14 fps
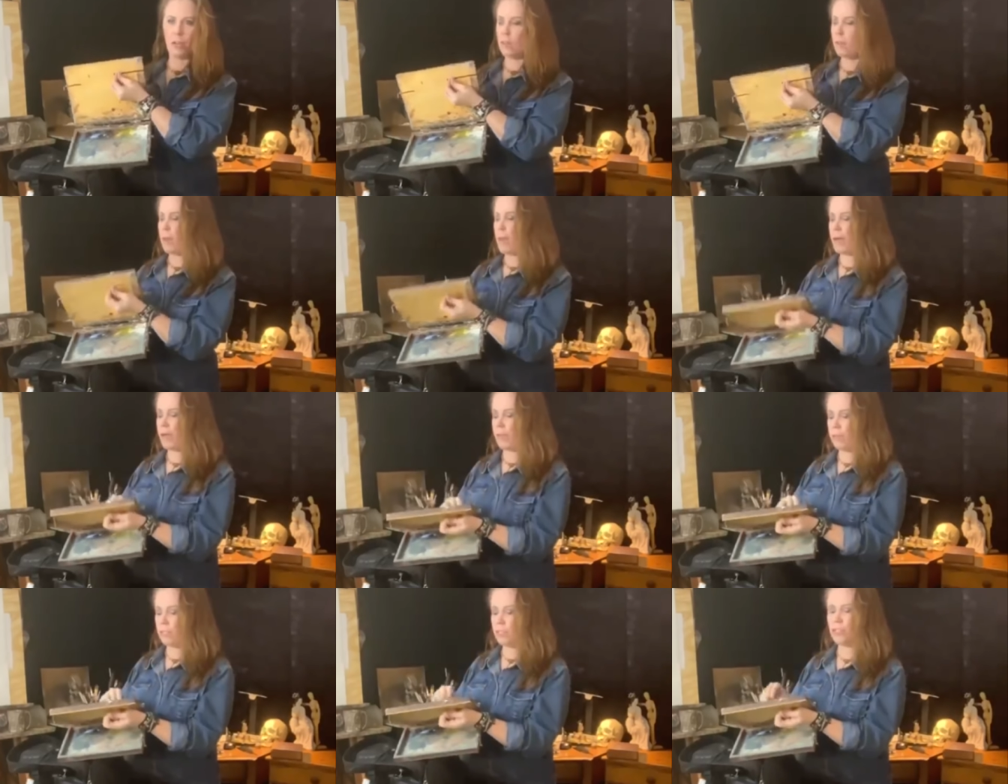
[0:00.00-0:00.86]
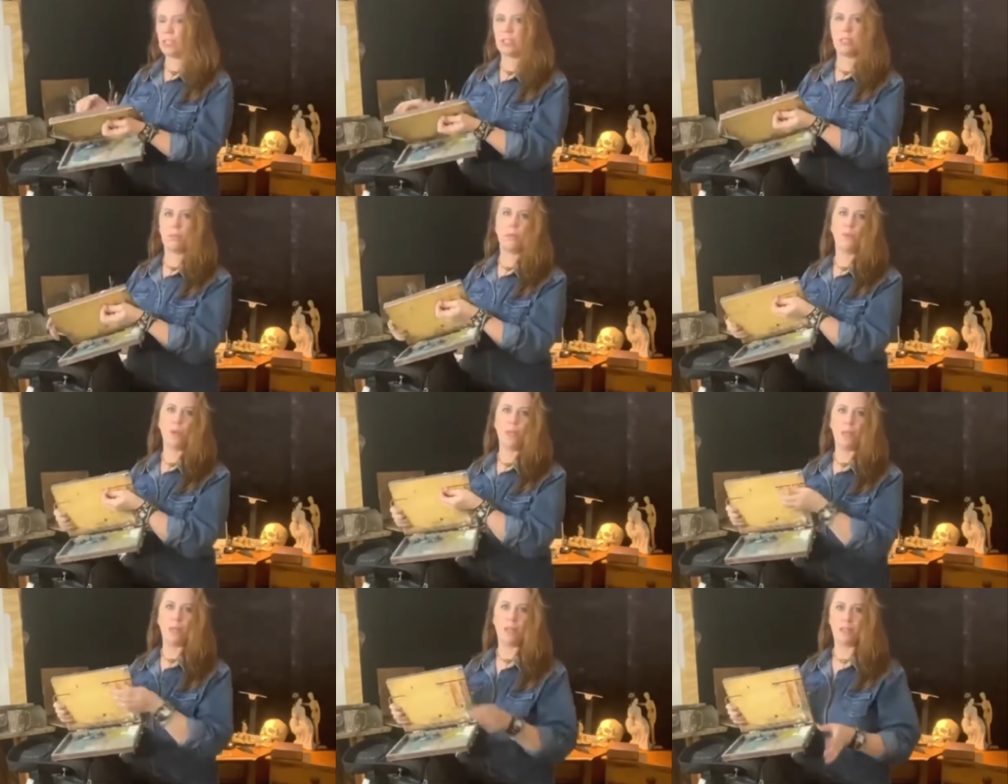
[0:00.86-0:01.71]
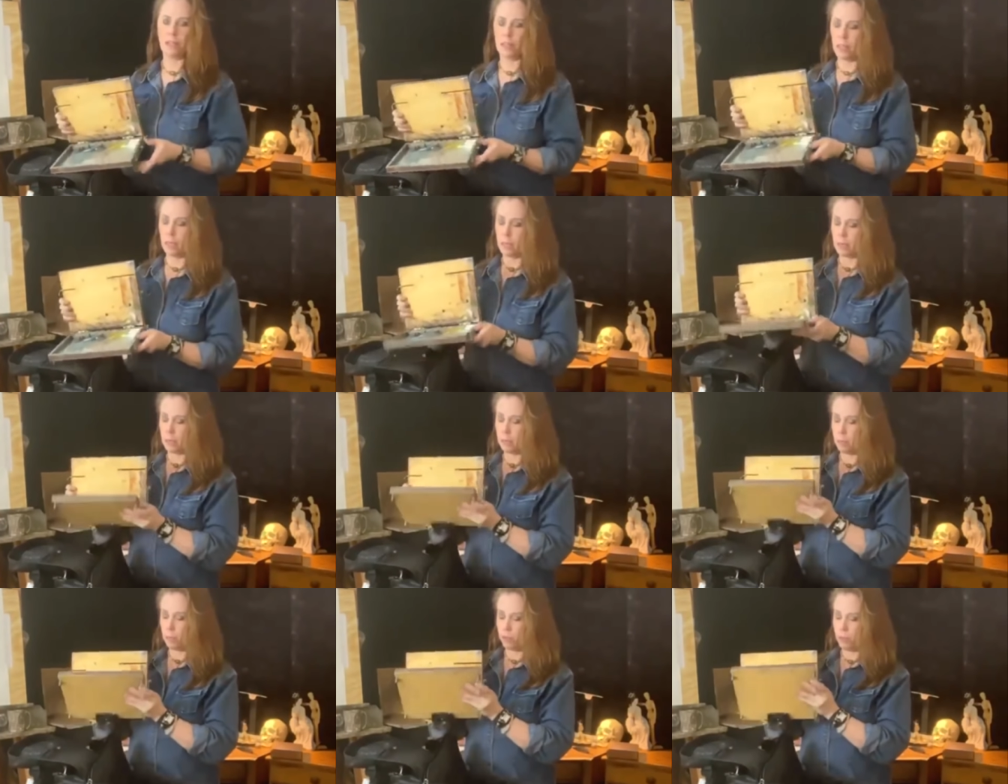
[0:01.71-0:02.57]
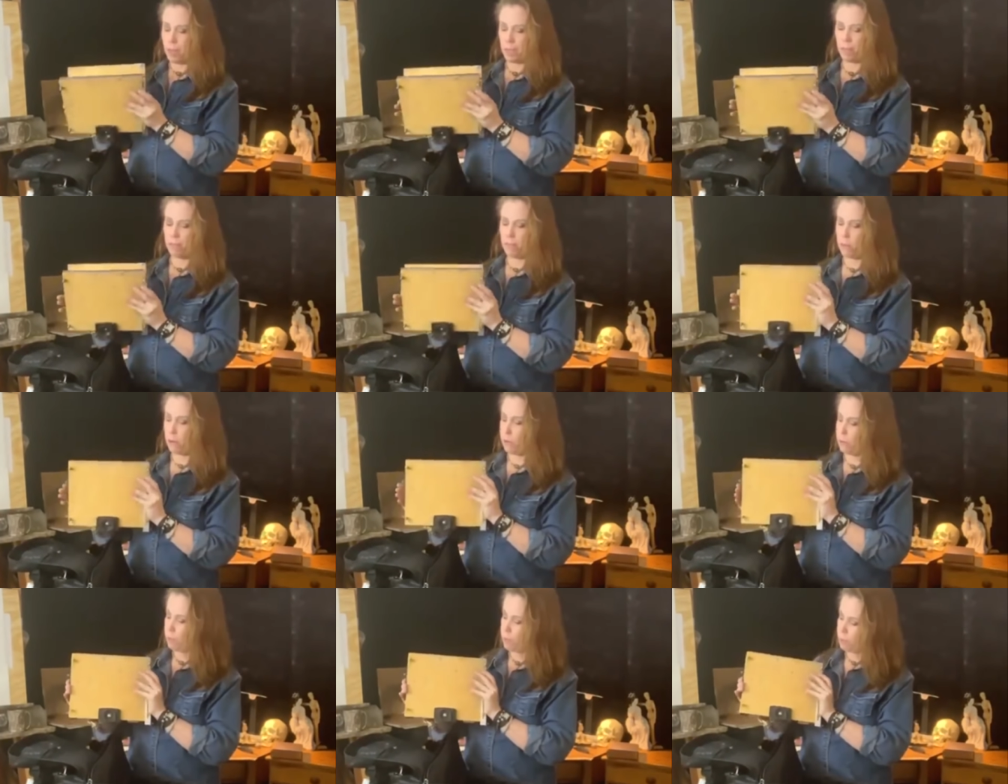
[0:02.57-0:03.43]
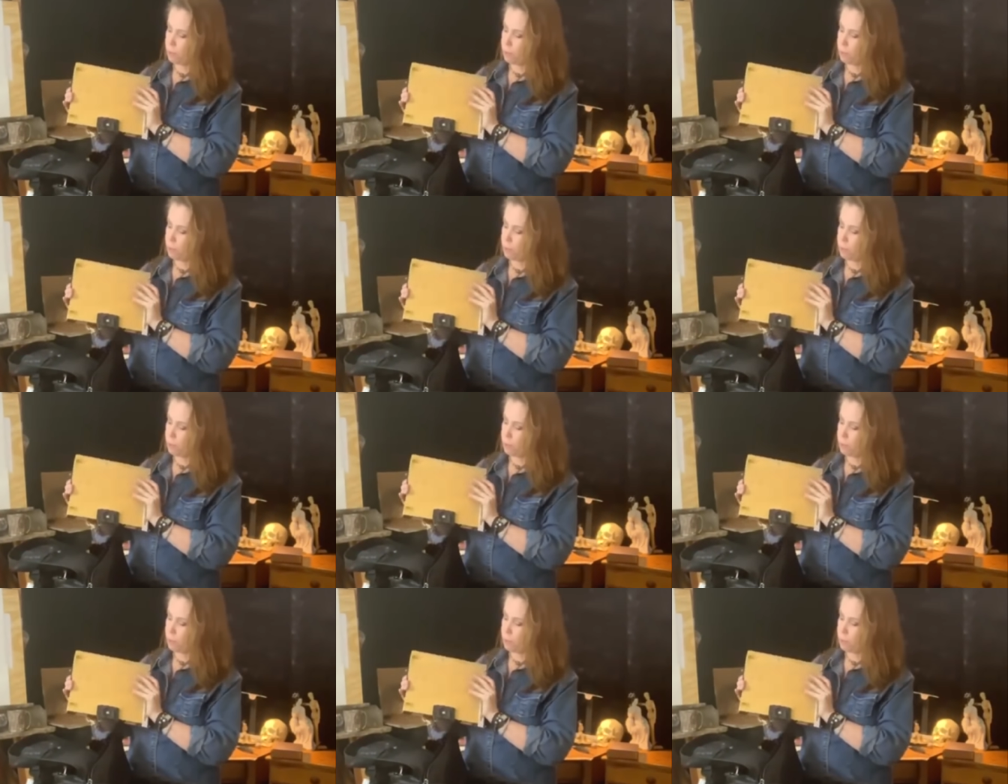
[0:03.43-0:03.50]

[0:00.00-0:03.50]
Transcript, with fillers: And on the back, there's adjustable wing nuts that move back and forth.